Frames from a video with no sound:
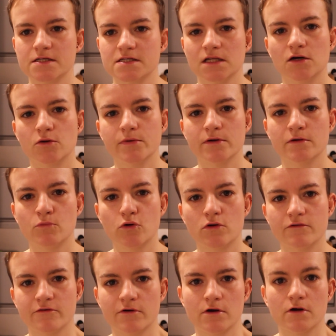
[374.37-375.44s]
It's a little bit more
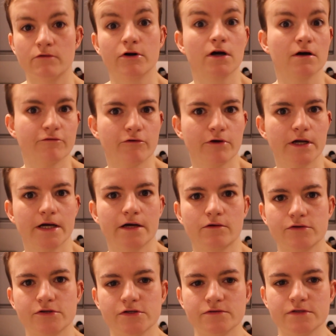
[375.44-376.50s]
of a recovery day
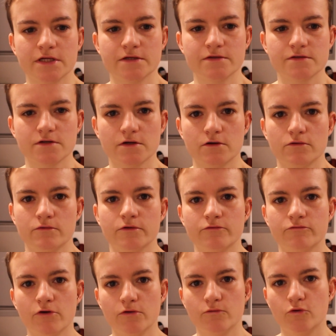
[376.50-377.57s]
on Tuesdays, so the
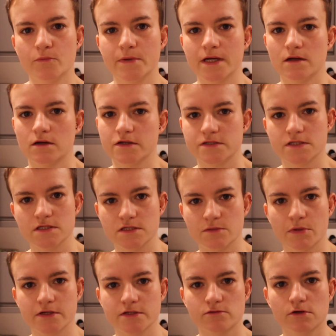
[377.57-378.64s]
run will be a nice easy
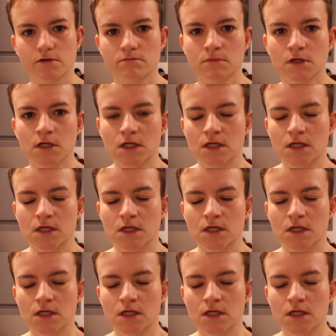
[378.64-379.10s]
pace run,